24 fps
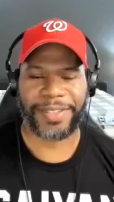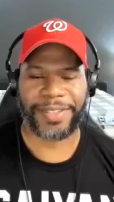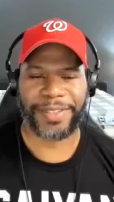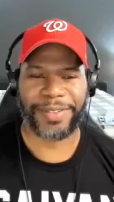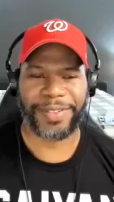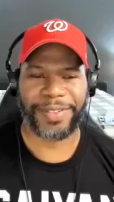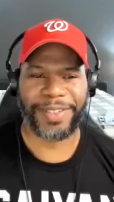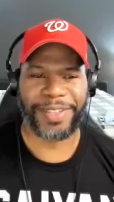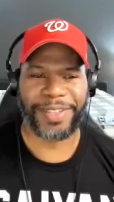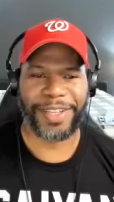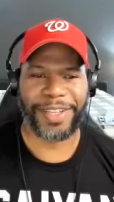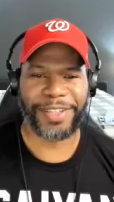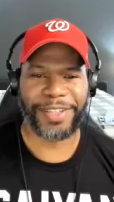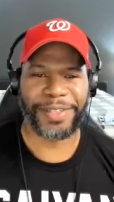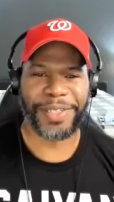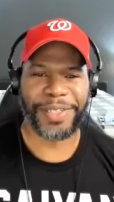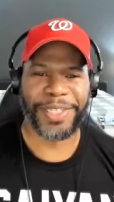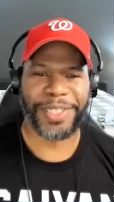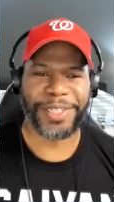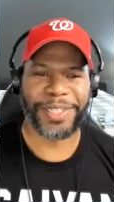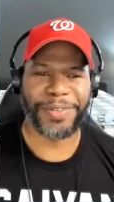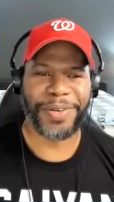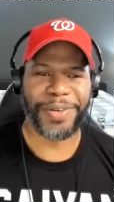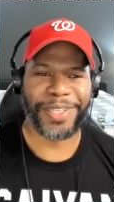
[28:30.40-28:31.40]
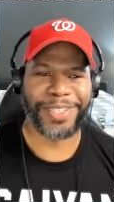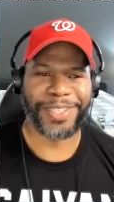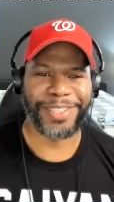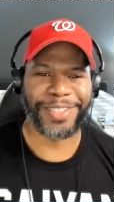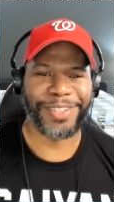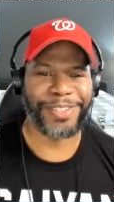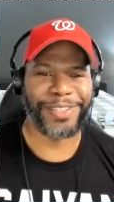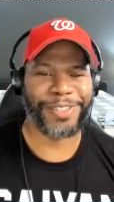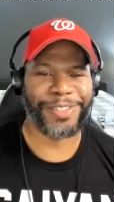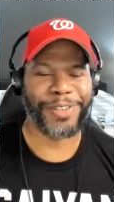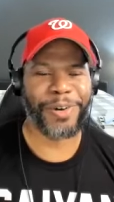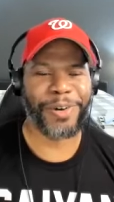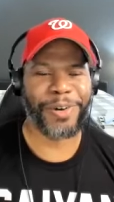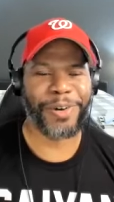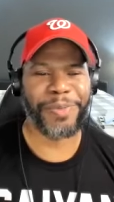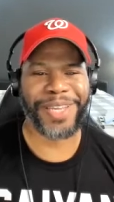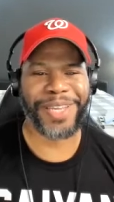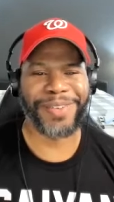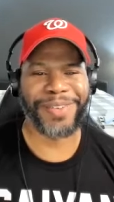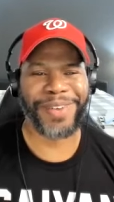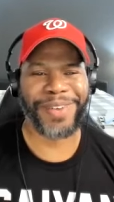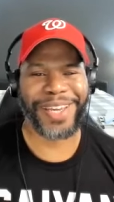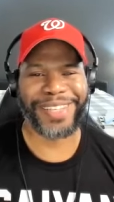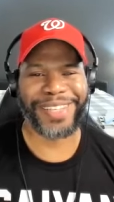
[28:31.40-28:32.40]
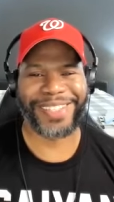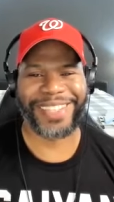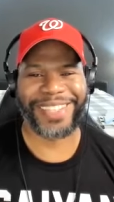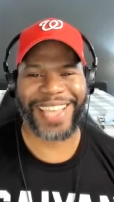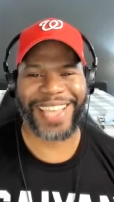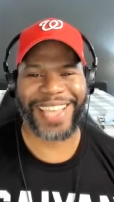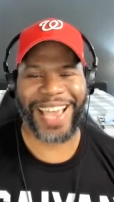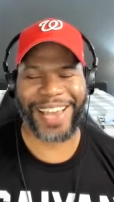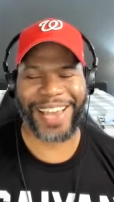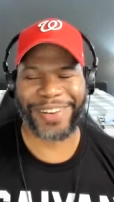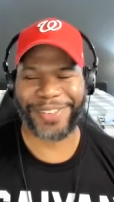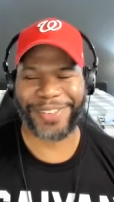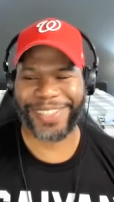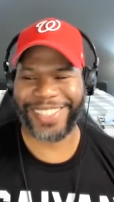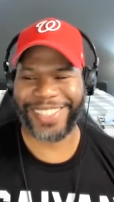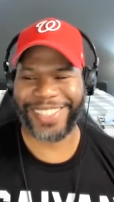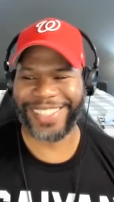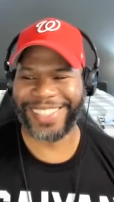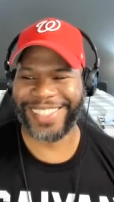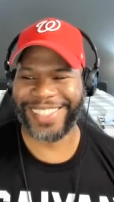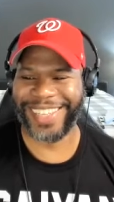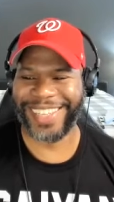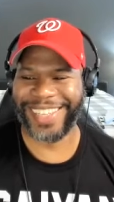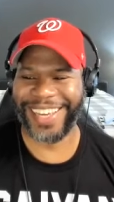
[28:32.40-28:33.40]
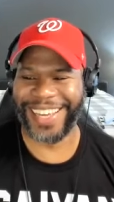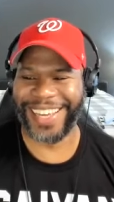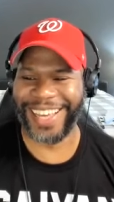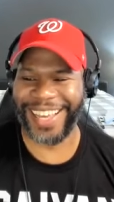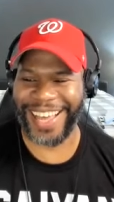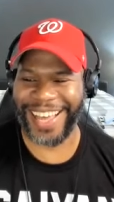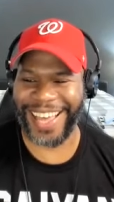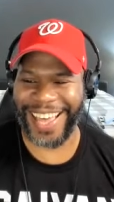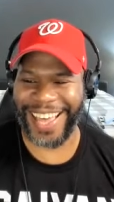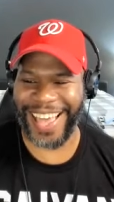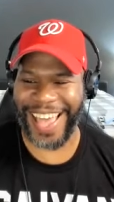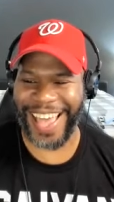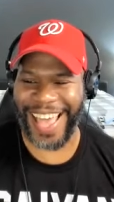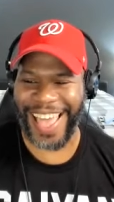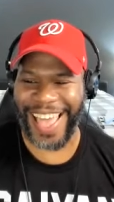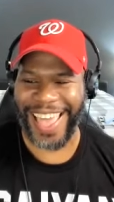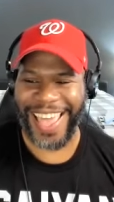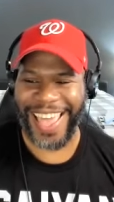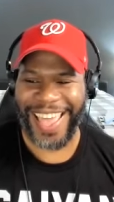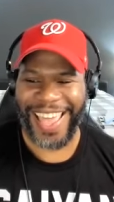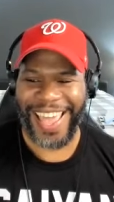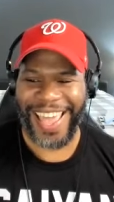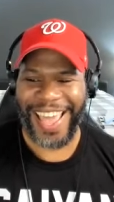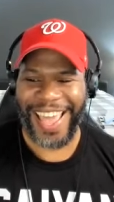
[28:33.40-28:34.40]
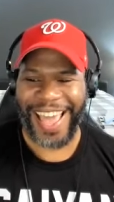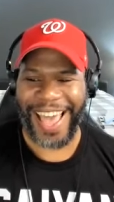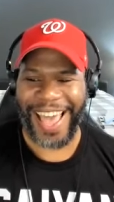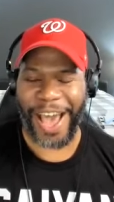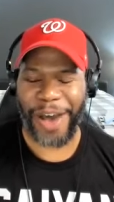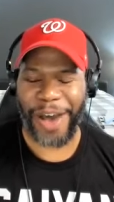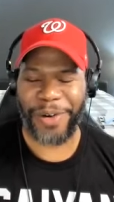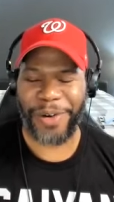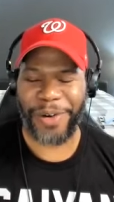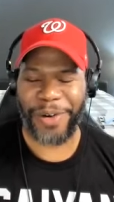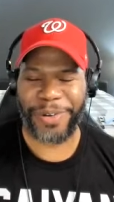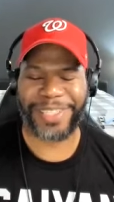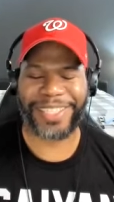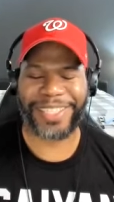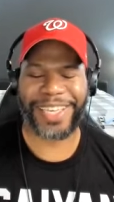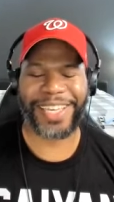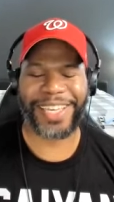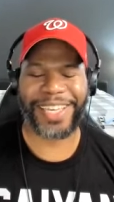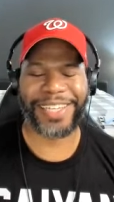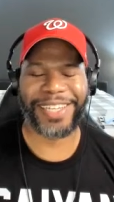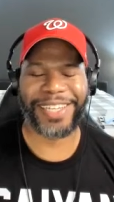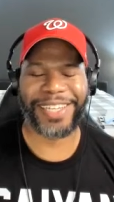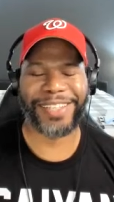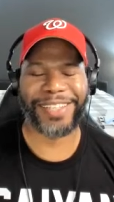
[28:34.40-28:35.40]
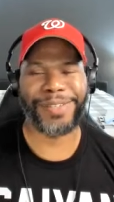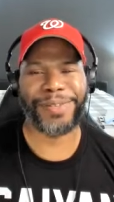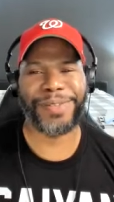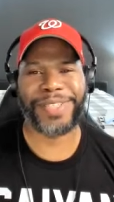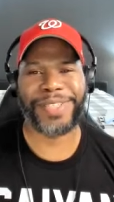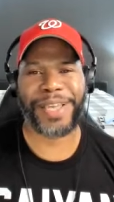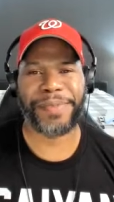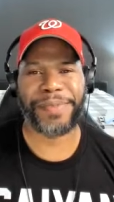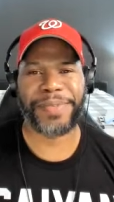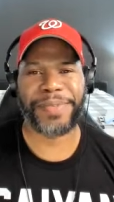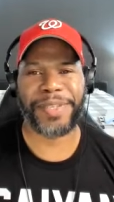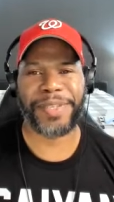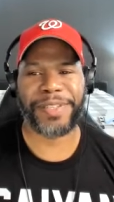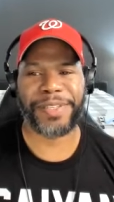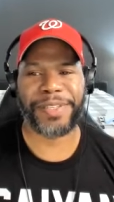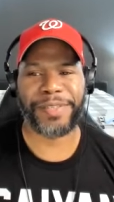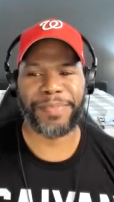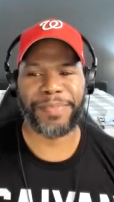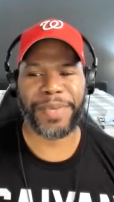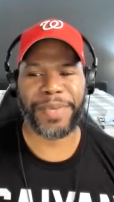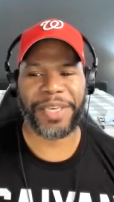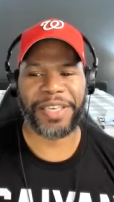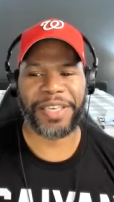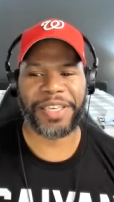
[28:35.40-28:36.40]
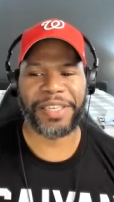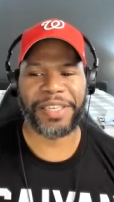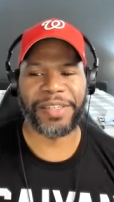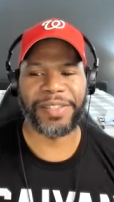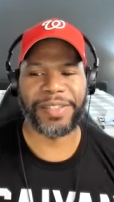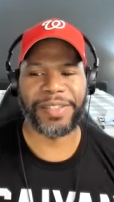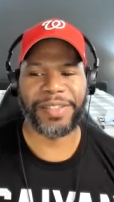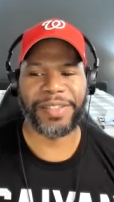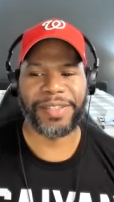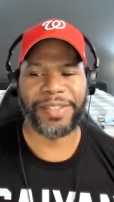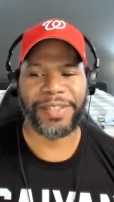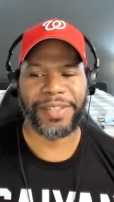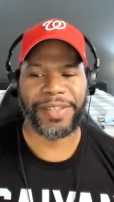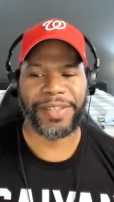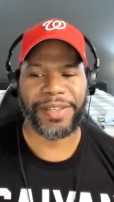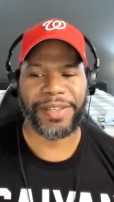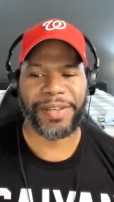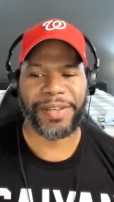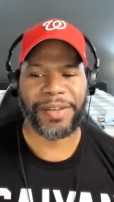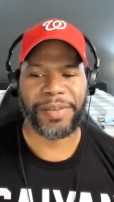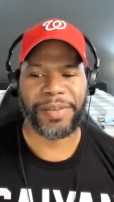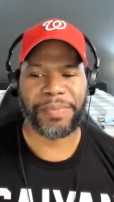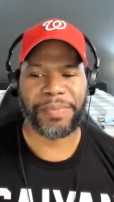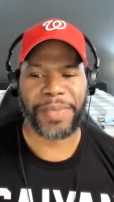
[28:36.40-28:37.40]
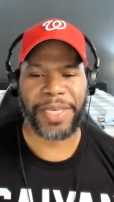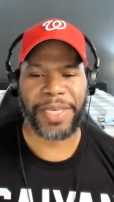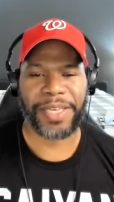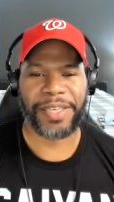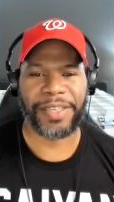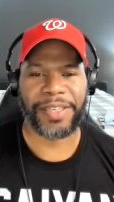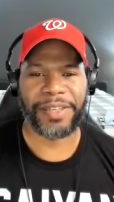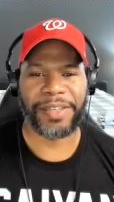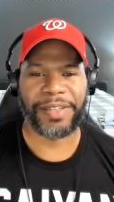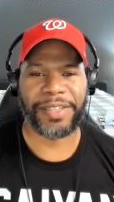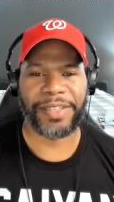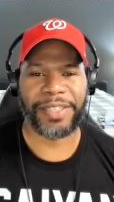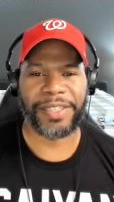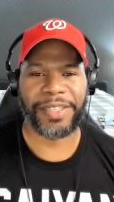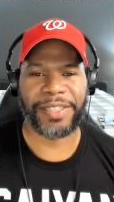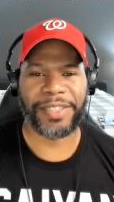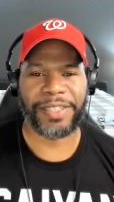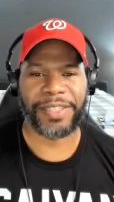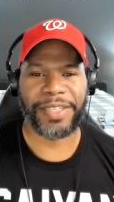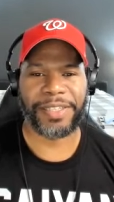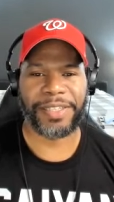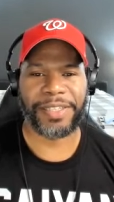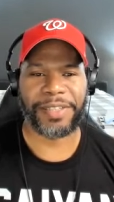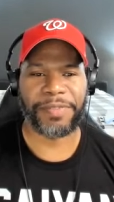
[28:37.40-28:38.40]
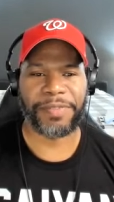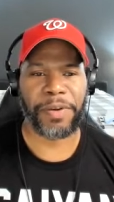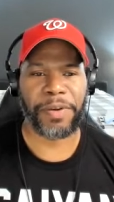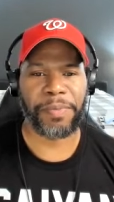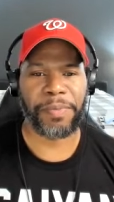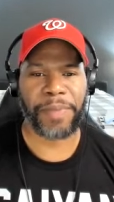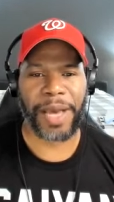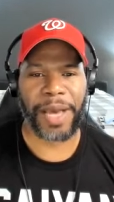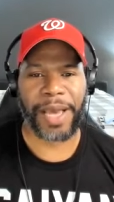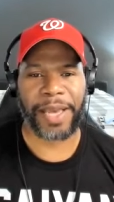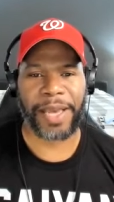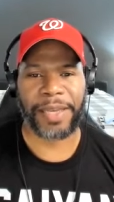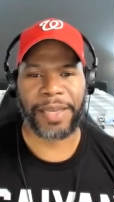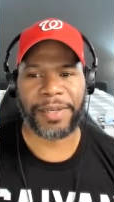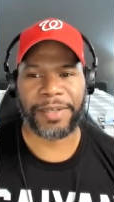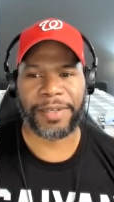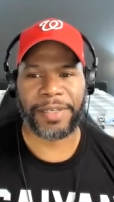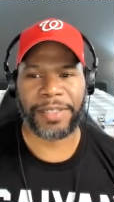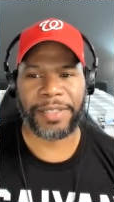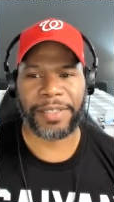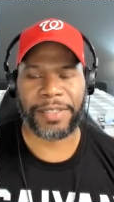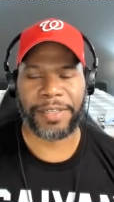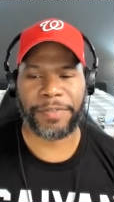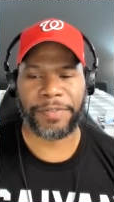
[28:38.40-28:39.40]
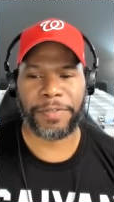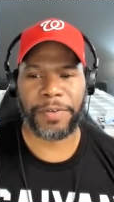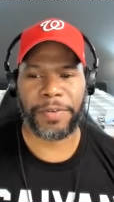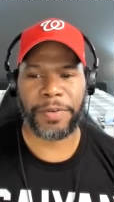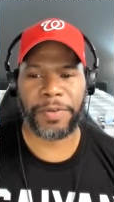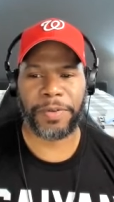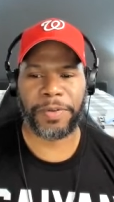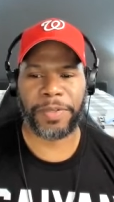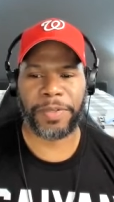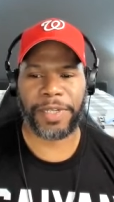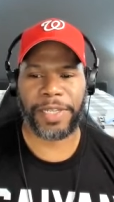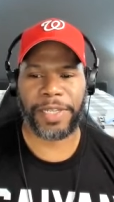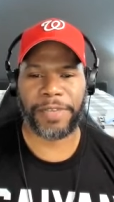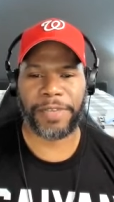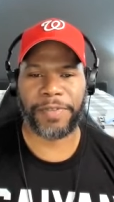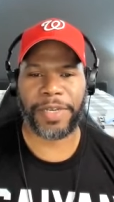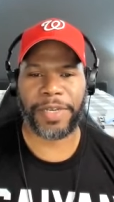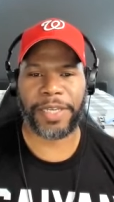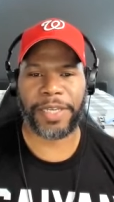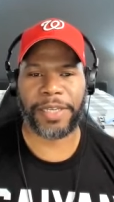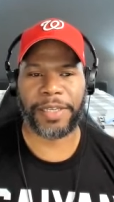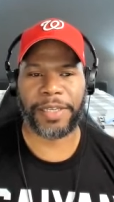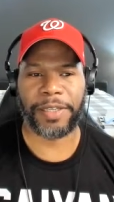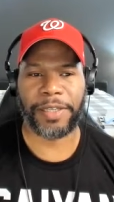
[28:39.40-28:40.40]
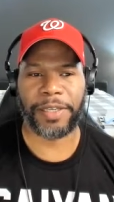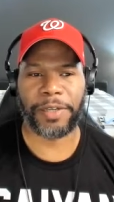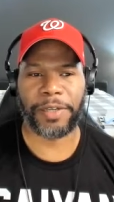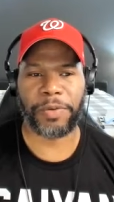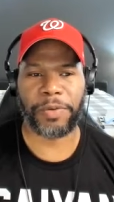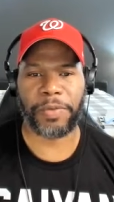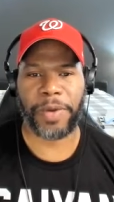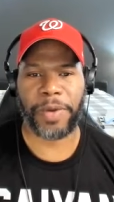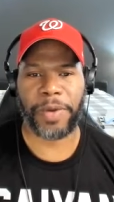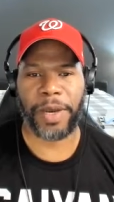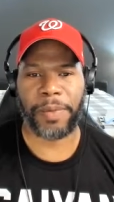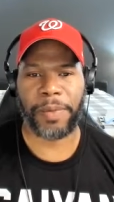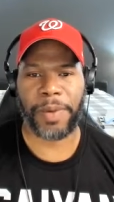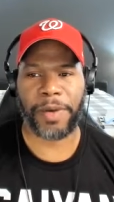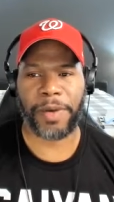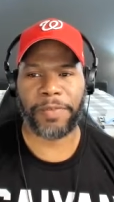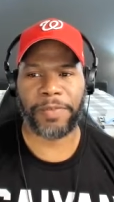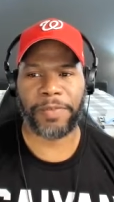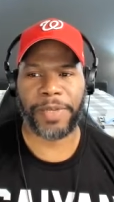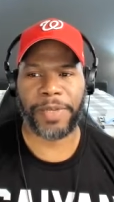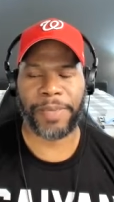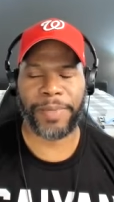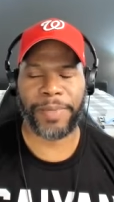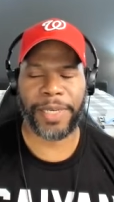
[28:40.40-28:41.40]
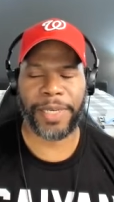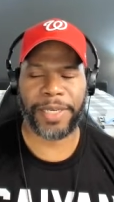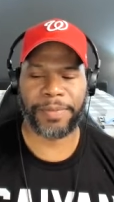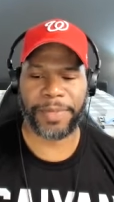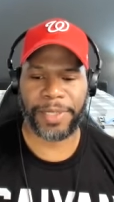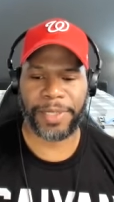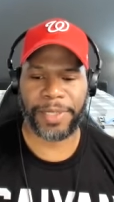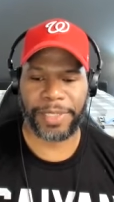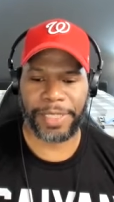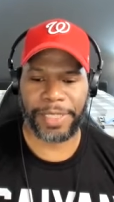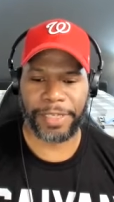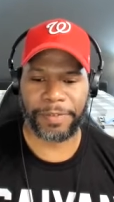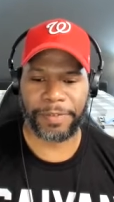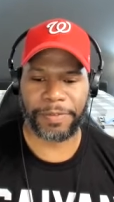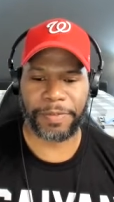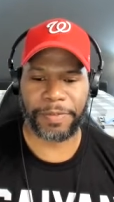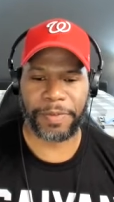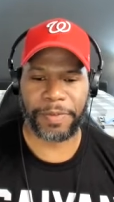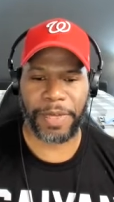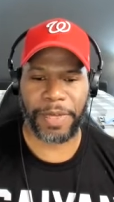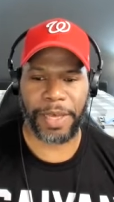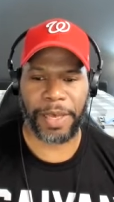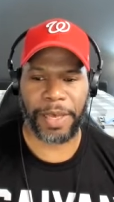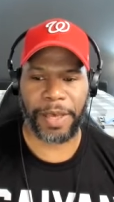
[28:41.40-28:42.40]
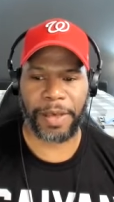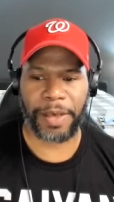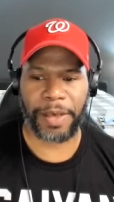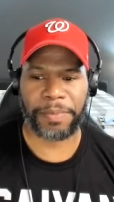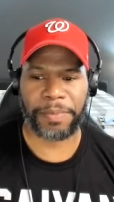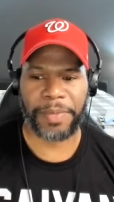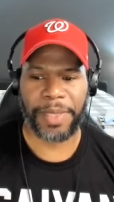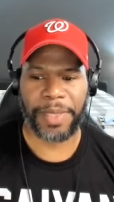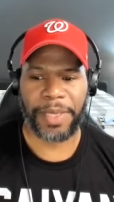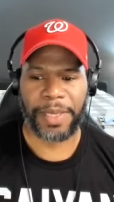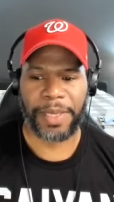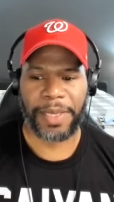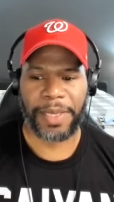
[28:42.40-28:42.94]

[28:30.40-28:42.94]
that's a, another good question. There's so many ways to tackle this. I would say the two steps is to be healed. Be healed in the sense of your mind, because if you're living in the, in the realm of limiting belief um,